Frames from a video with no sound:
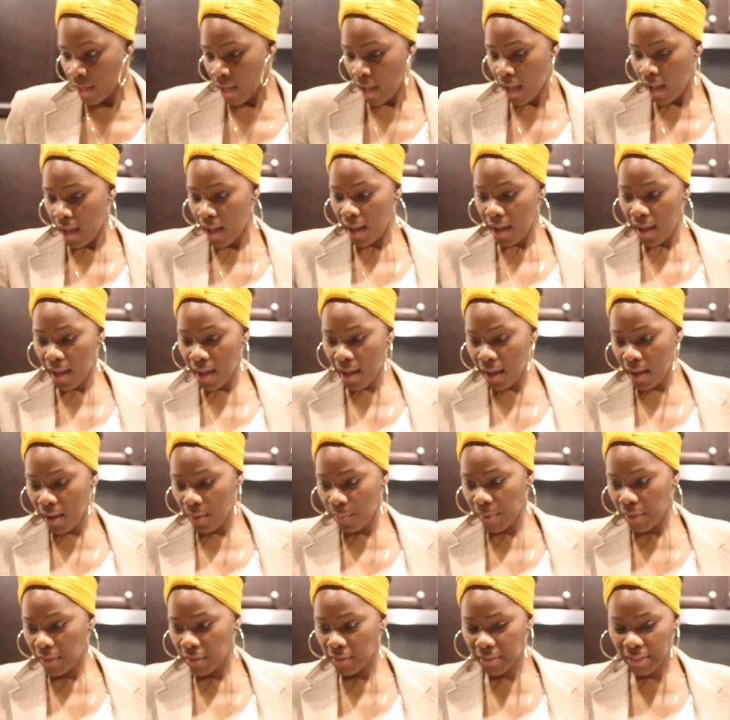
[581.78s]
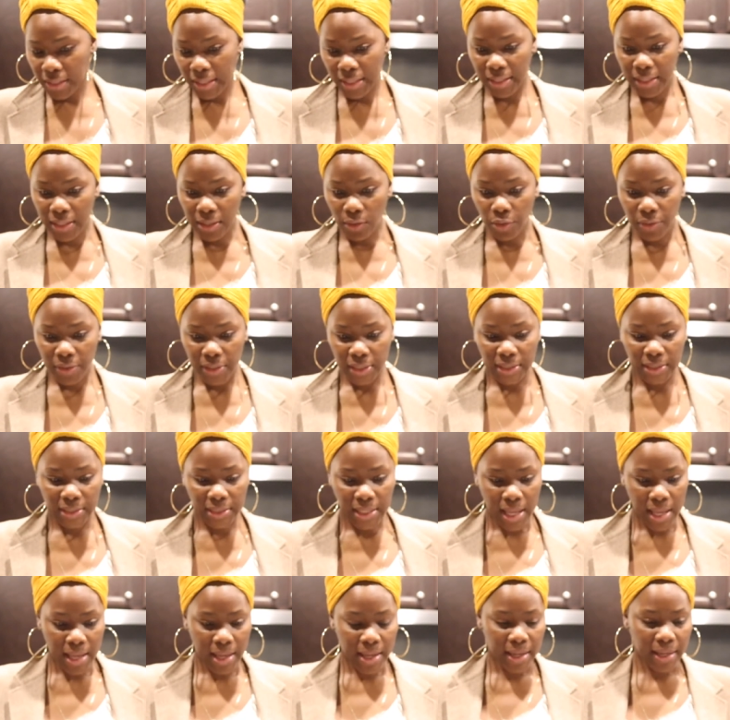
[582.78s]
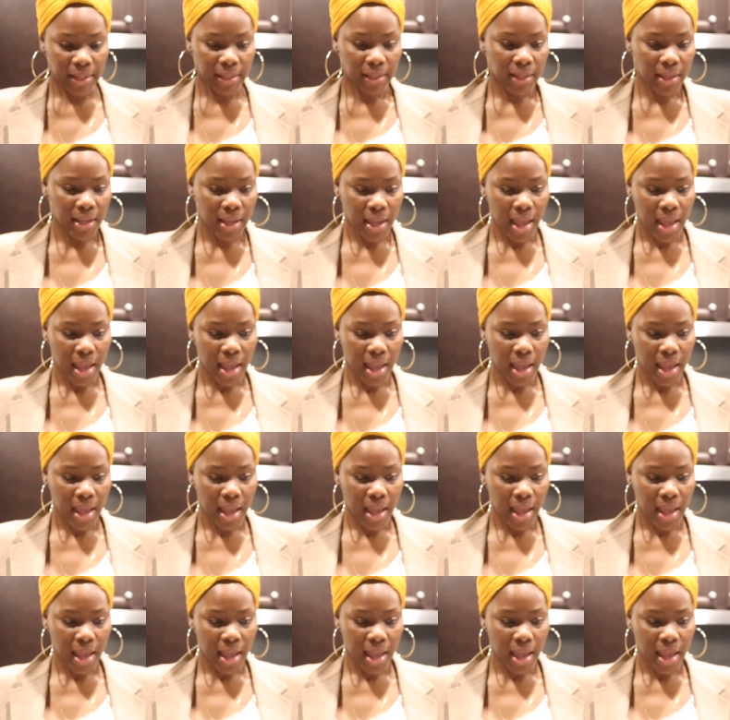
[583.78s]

Uh, what else did I get on this side?